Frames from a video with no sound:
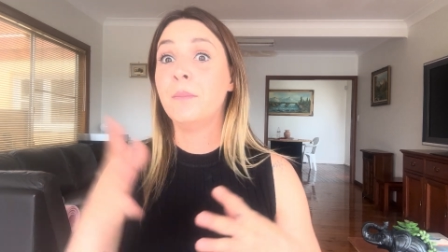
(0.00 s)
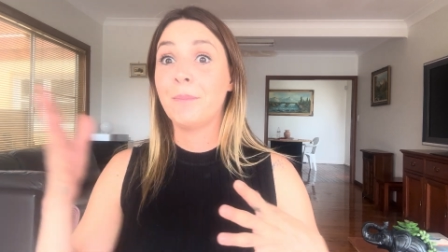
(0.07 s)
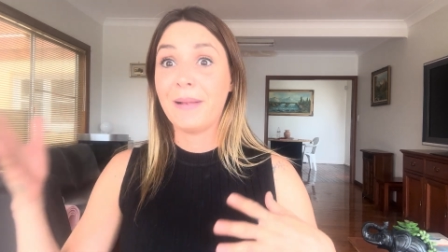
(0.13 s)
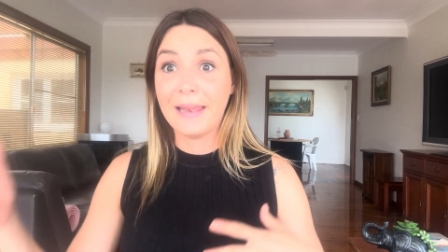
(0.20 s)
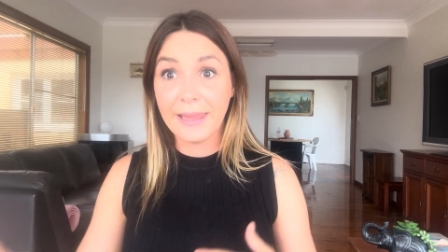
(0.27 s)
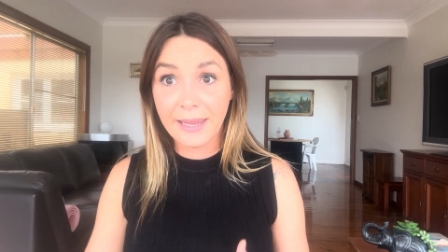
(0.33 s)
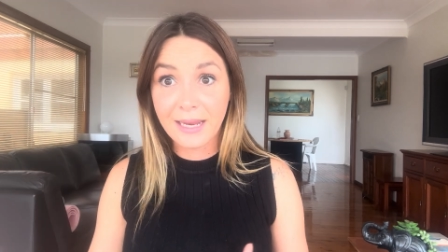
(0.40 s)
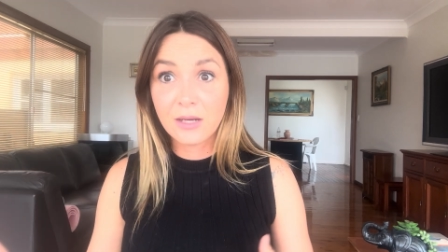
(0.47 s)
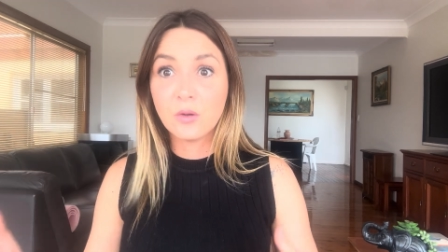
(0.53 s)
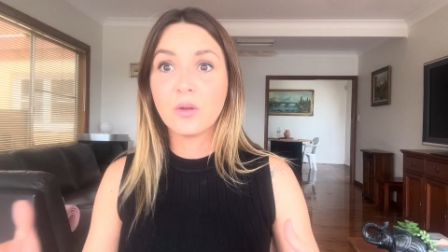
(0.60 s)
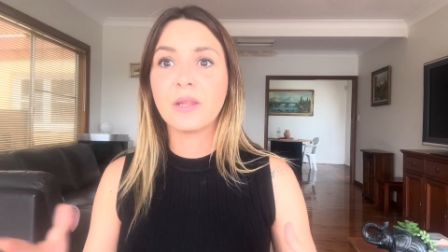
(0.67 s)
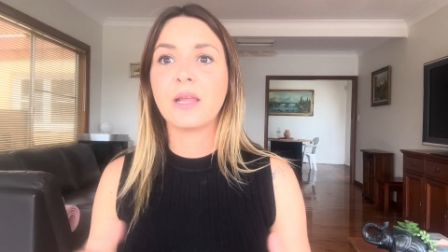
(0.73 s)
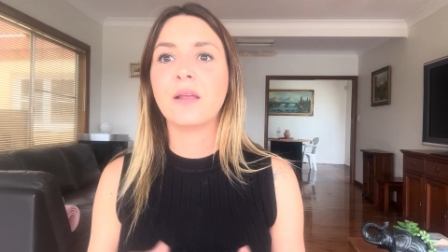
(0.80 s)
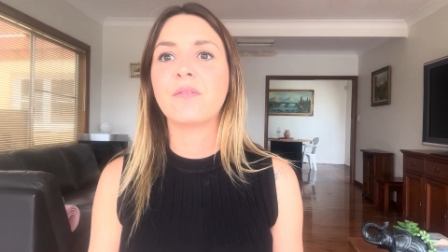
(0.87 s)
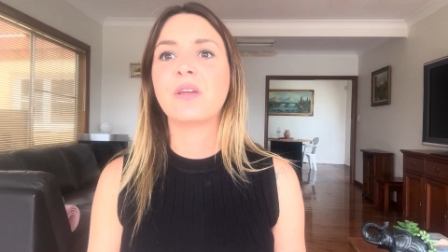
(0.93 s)
plan on
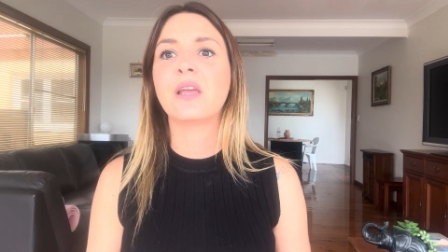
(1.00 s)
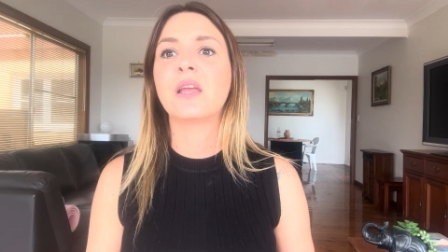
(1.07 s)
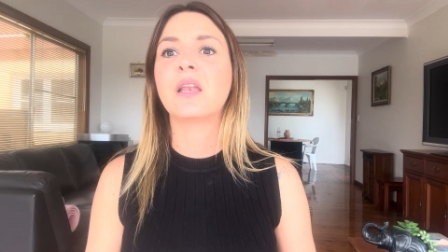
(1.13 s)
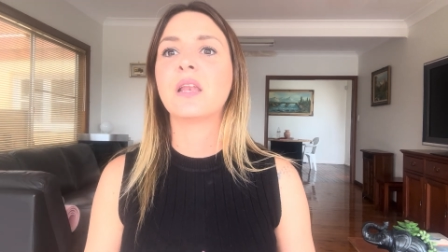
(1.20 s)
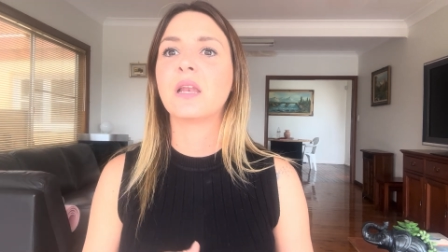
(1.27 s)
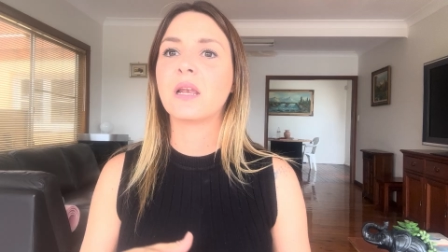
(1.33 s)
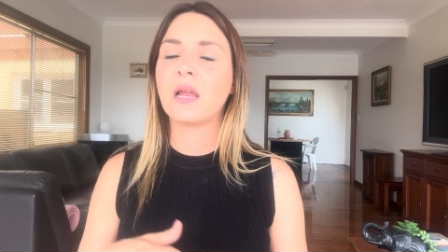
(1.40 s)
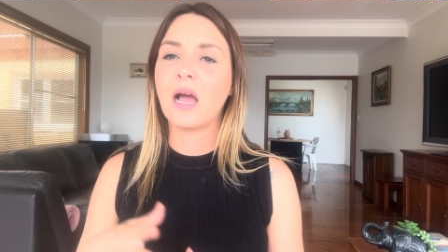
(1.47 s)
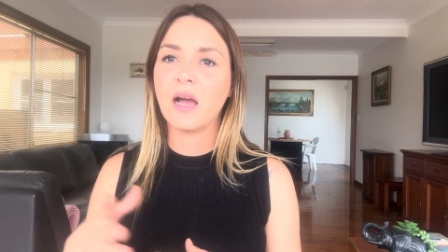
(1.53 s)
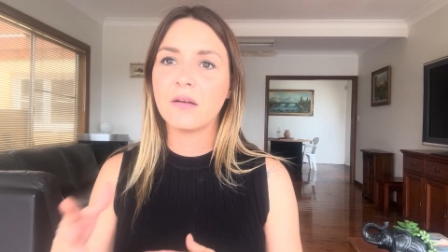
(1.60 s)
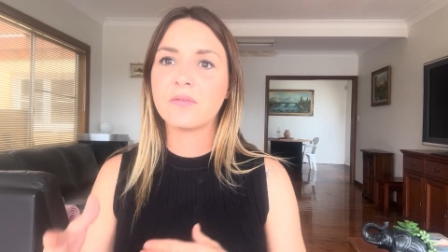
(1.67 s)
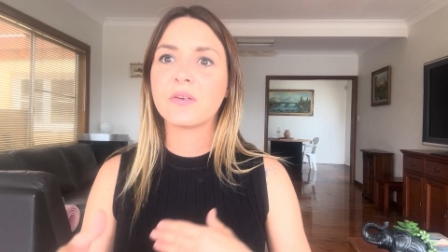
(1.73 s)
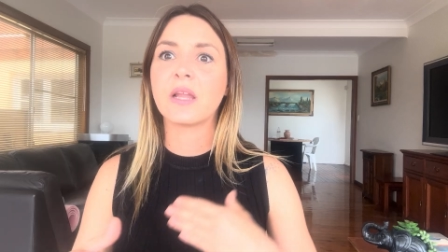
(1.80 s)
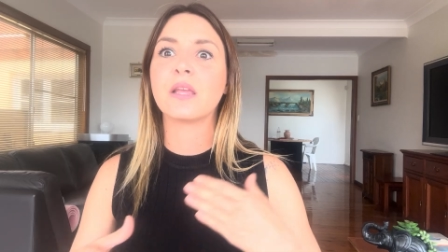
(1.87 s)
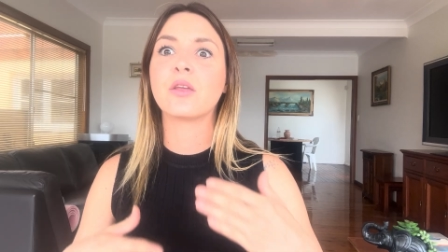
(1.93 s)
leaving and
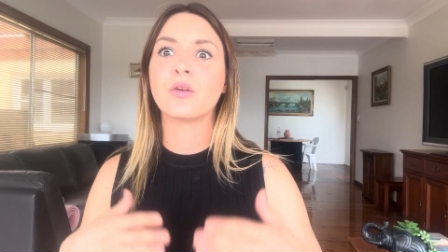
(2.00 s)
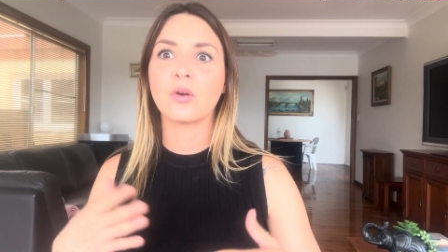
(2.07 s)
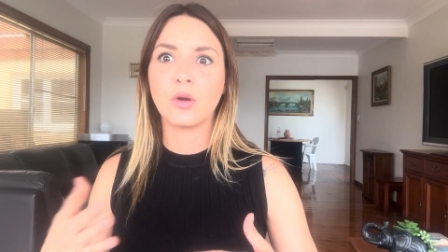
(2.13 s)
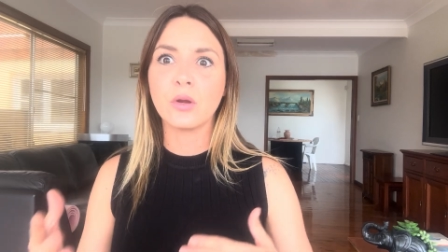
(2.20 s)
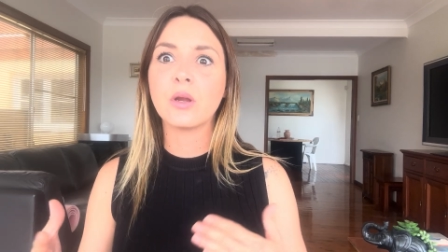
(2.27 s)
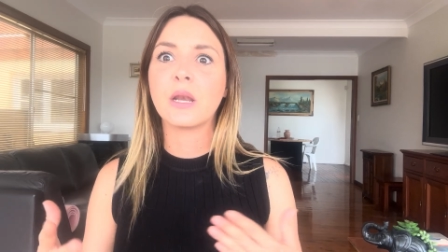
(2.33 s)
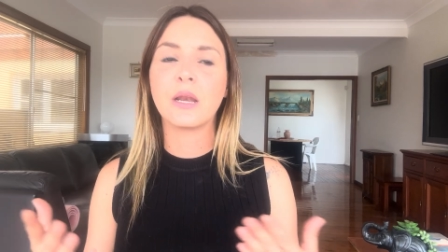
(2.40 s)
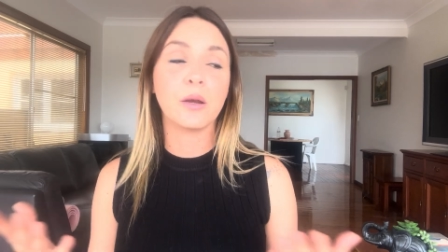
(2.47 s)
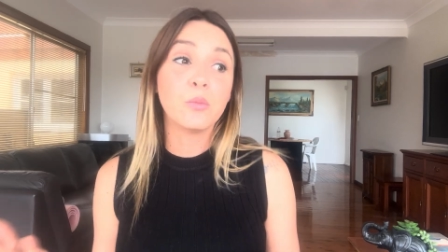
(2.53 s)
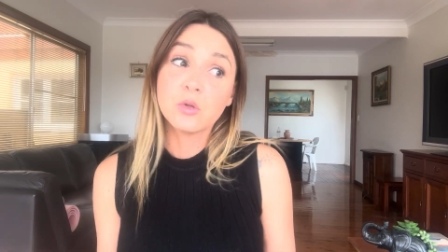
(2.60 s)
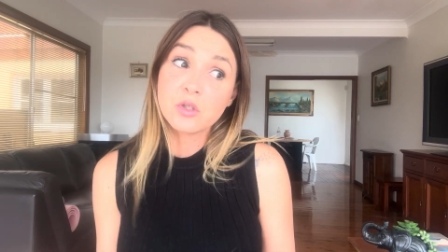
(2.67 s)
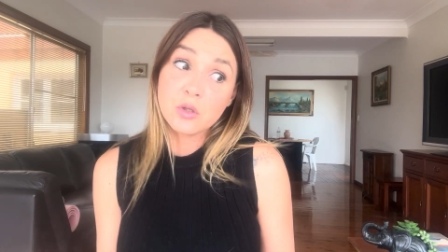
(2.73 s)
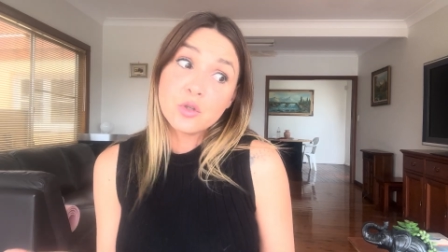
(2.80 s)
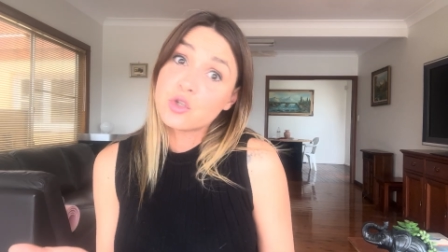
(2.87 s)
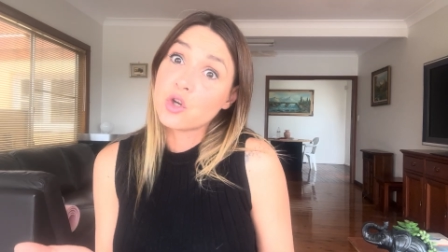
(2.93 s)
have, like, and it
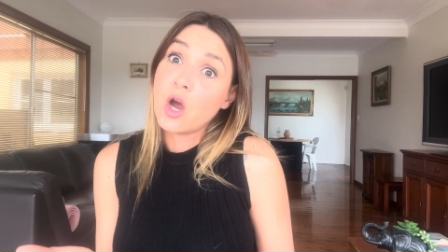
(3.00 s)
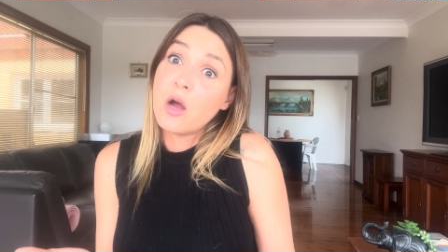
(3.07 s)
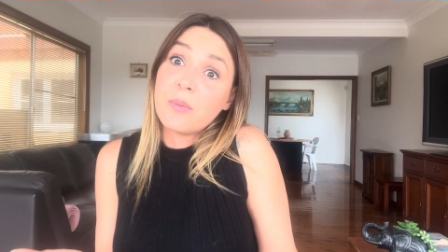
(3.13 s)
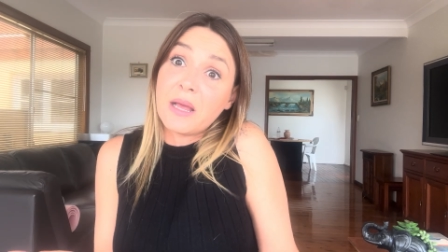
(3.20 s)
was a good job.